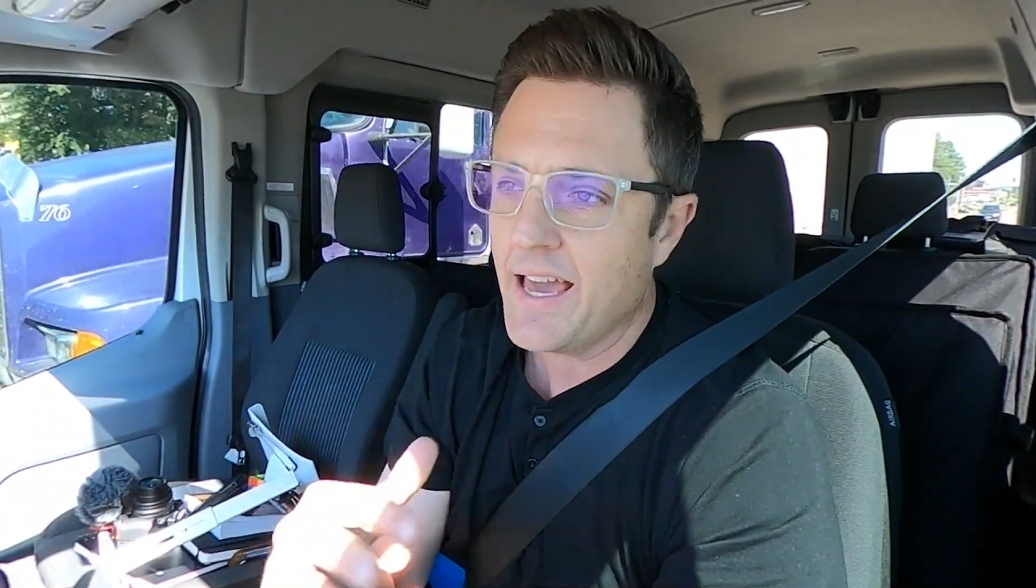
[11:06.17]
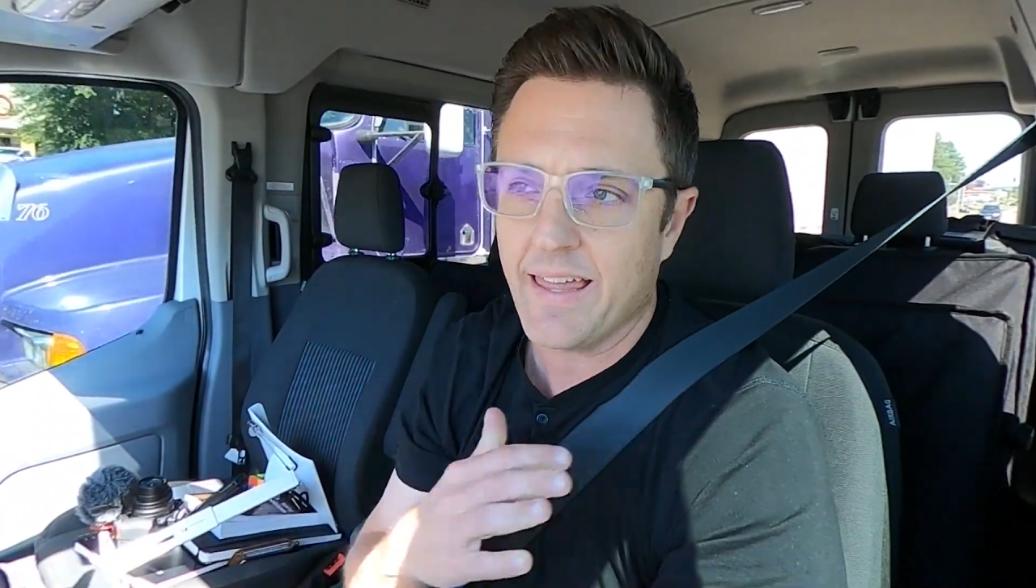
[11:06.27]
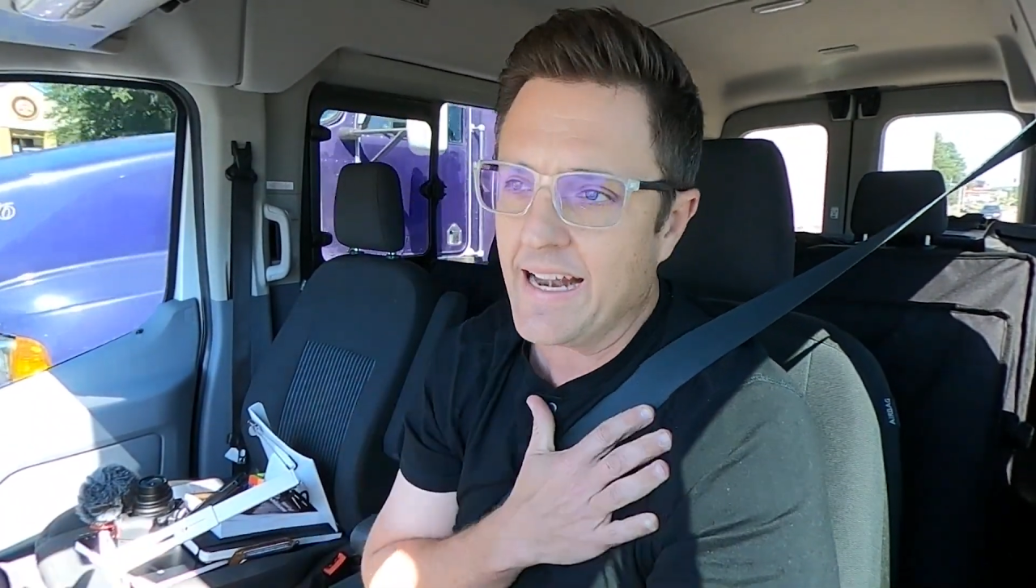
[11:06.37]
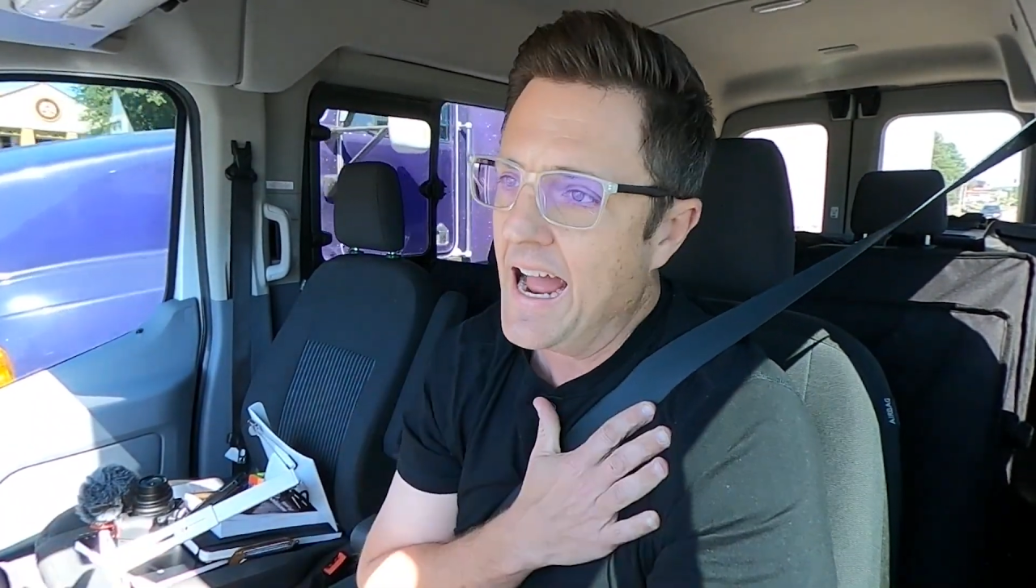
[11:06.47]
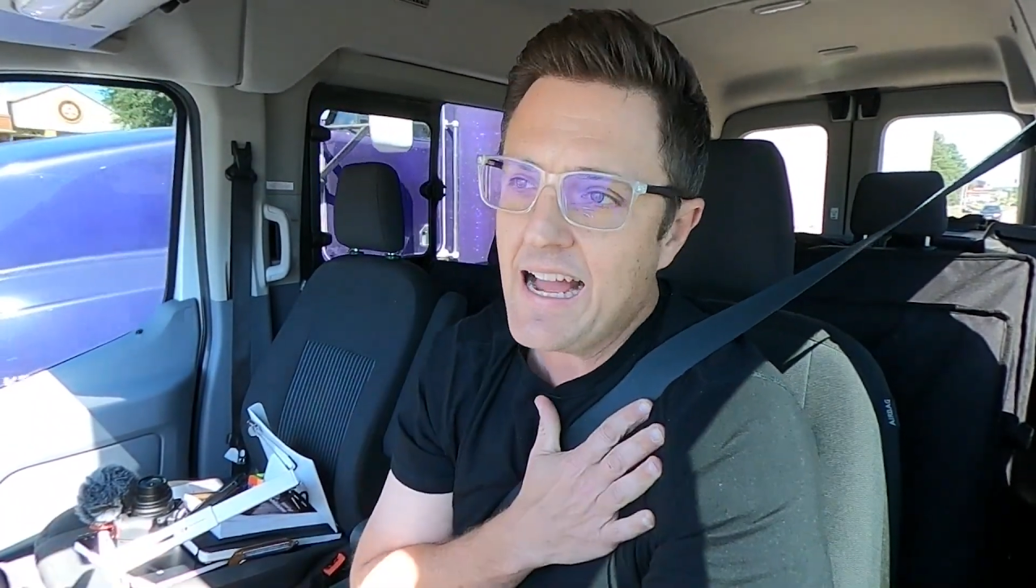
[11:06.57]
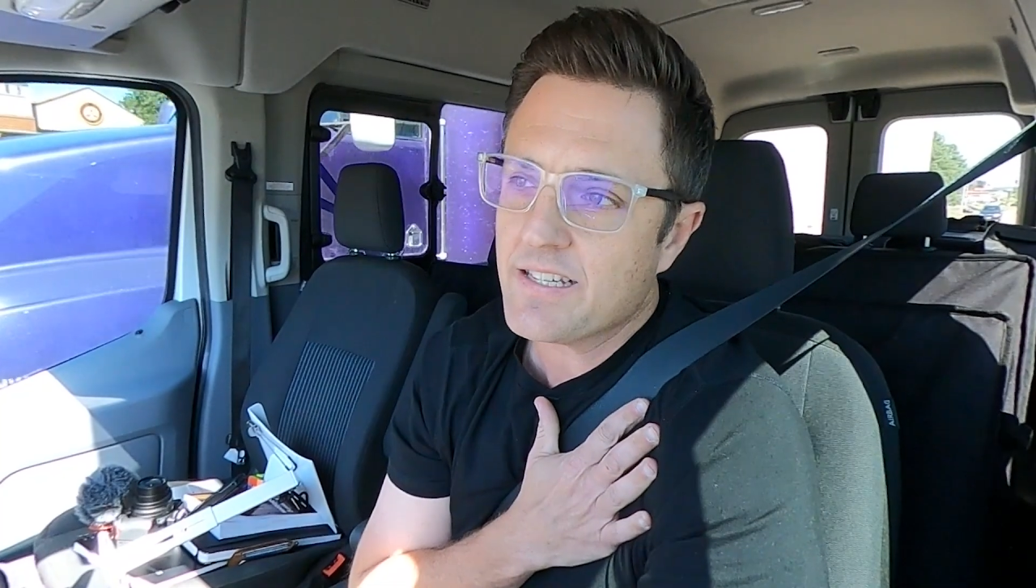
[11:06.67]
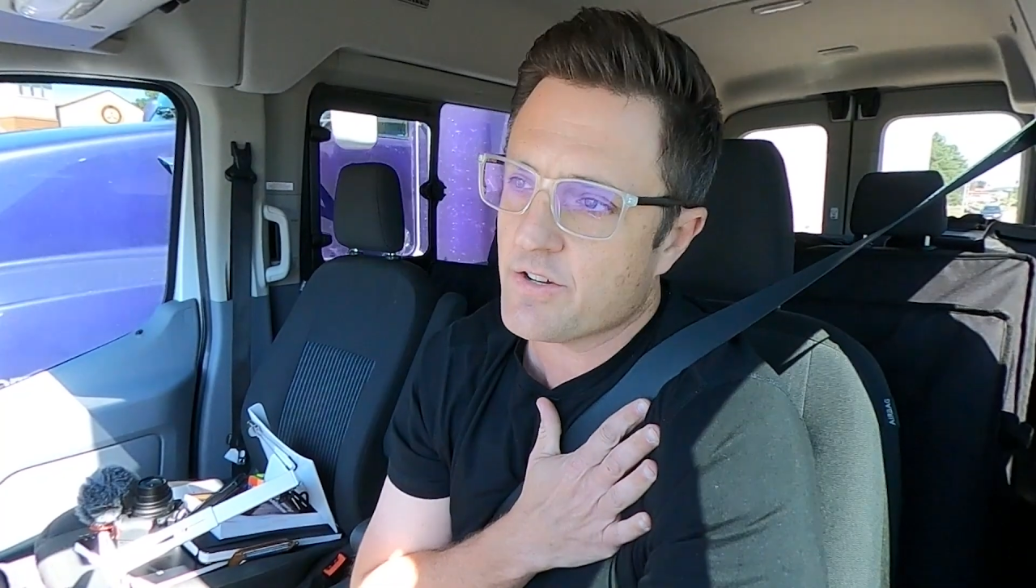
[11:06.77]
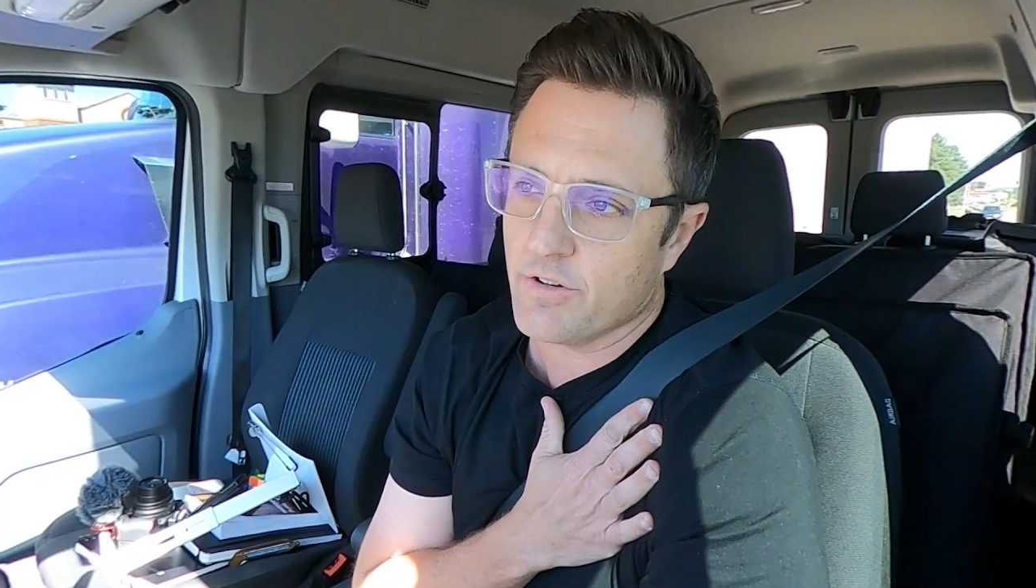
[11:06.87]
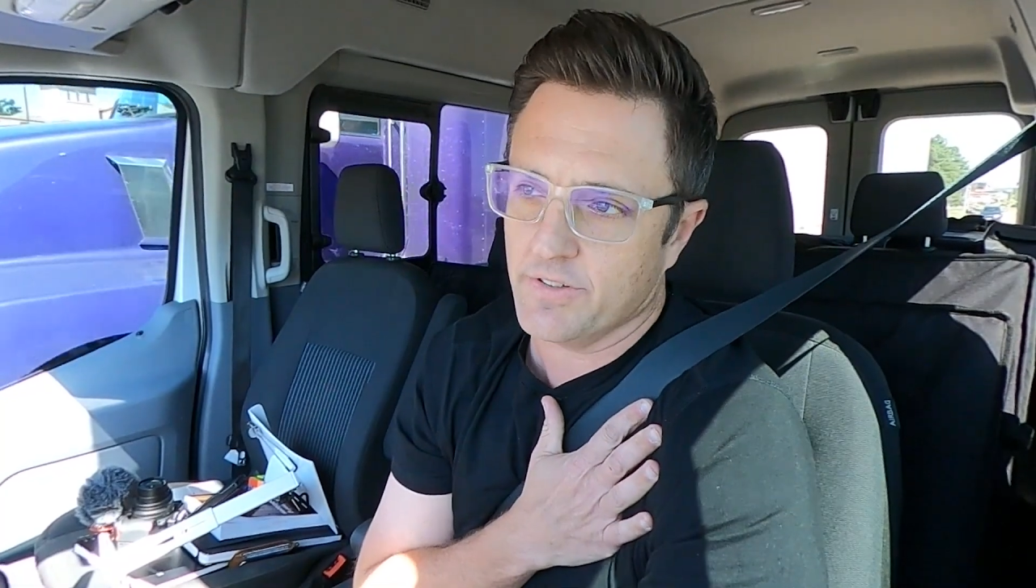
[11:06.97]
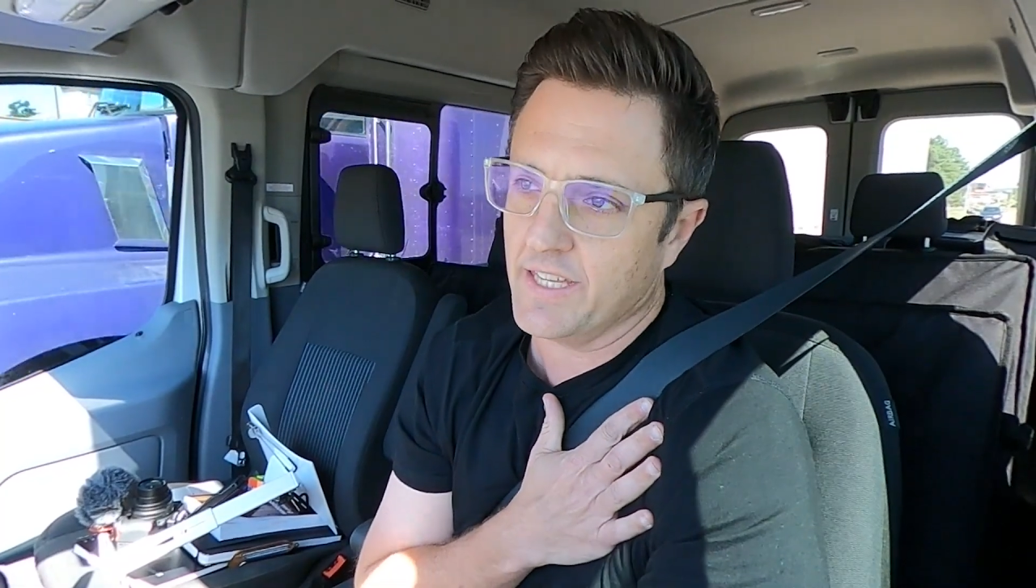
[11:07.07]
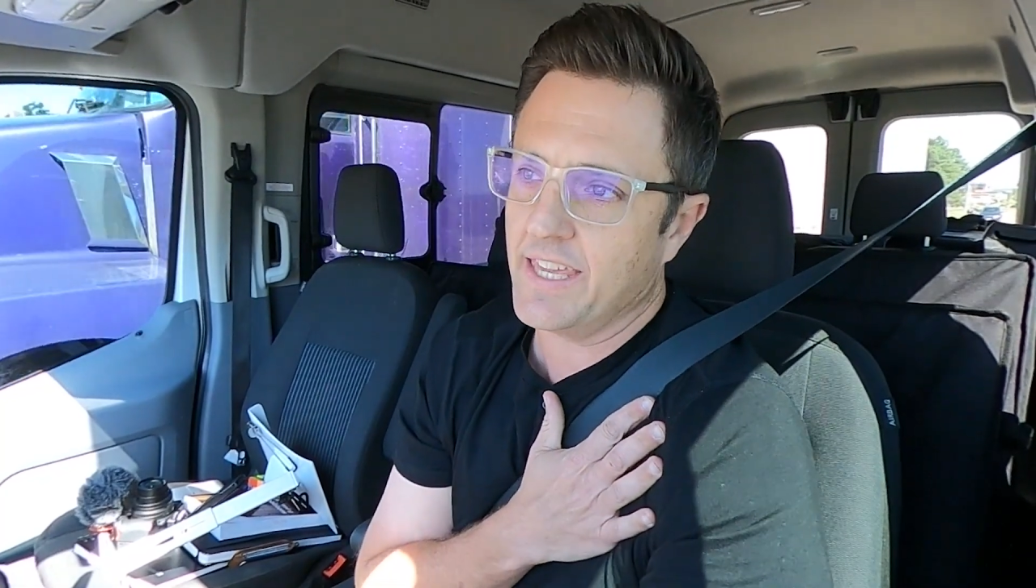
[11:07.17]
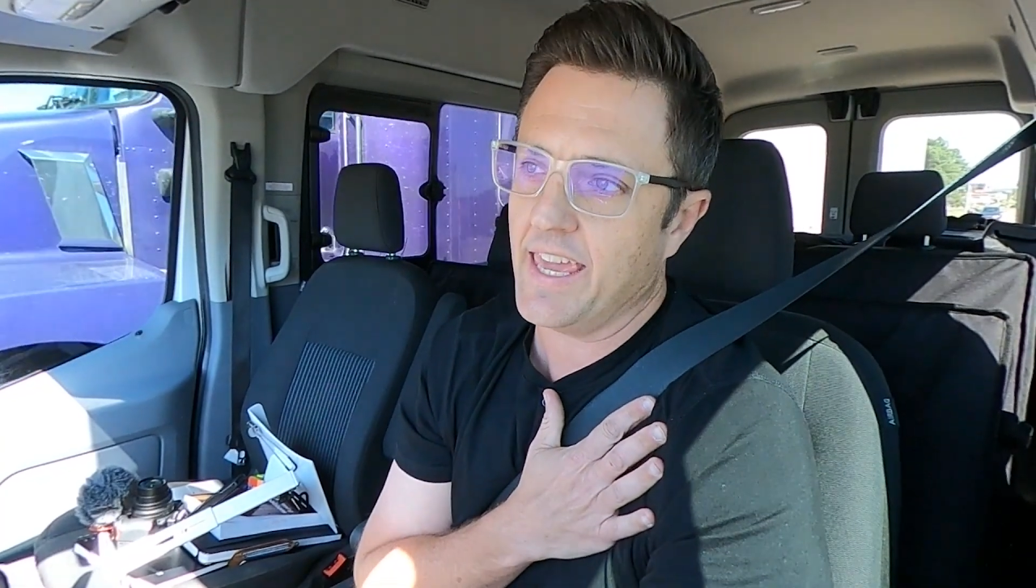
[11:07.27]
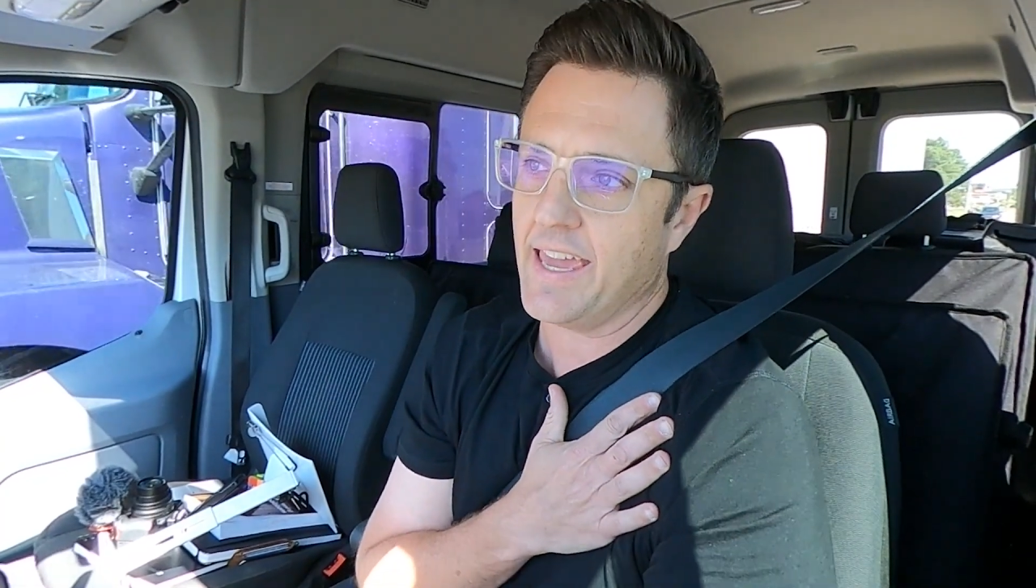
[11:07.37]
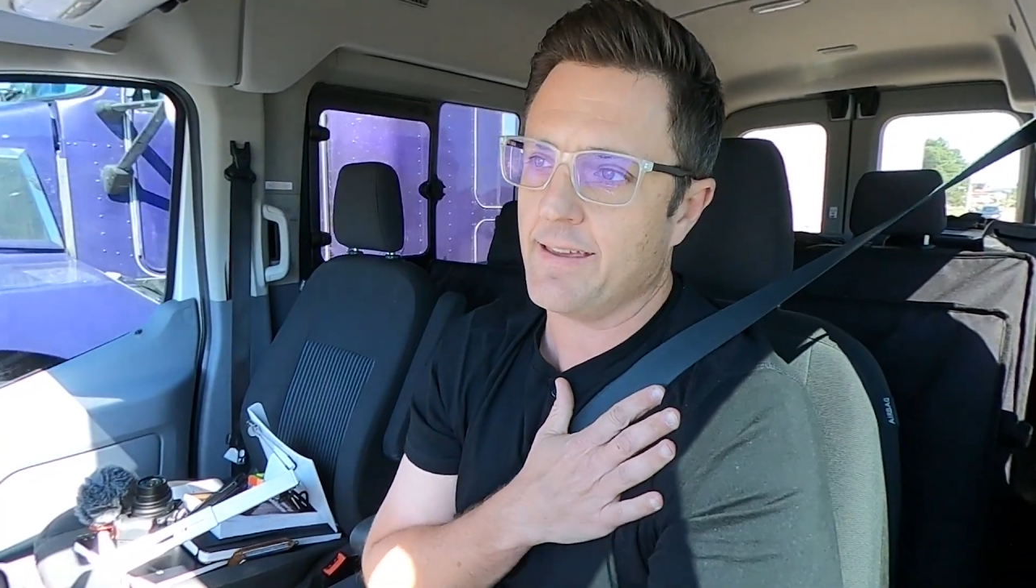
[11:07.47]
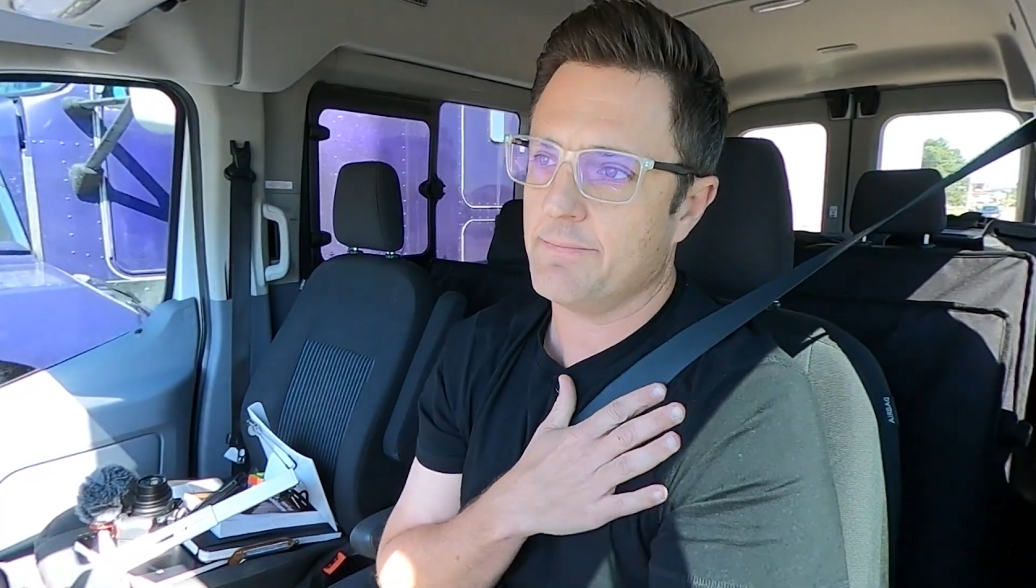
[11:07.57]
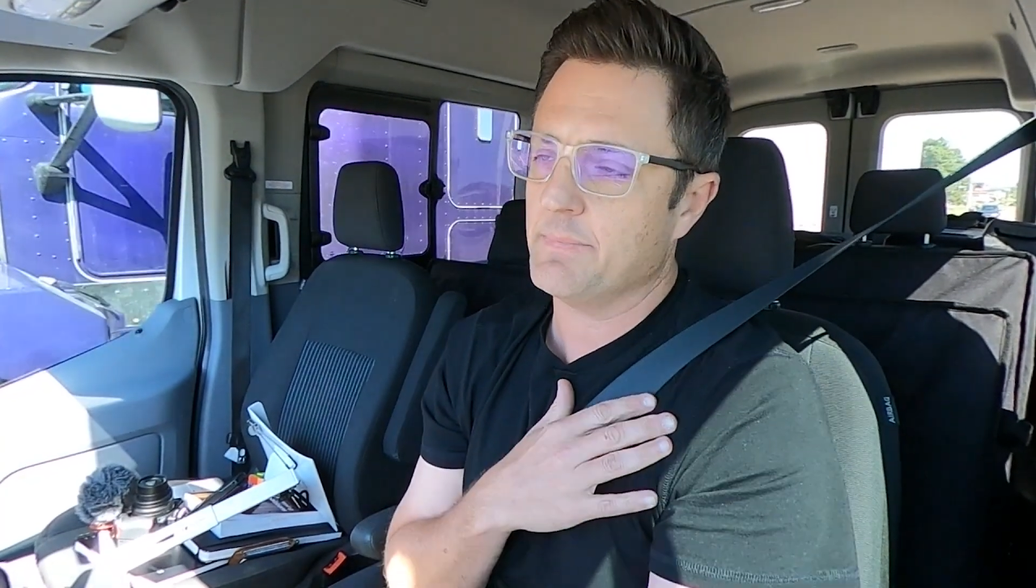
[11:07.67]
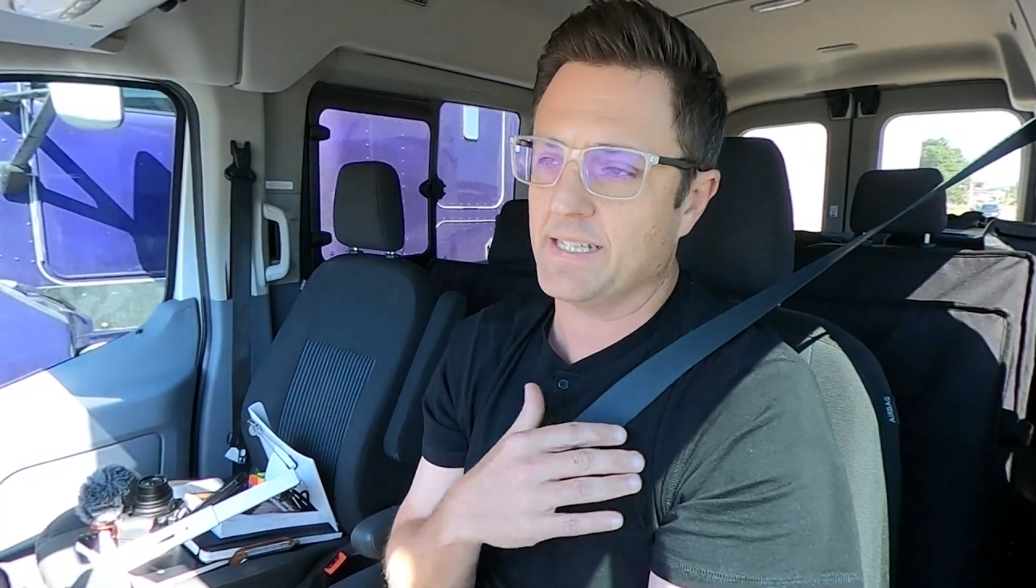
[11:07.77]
And I certainly can't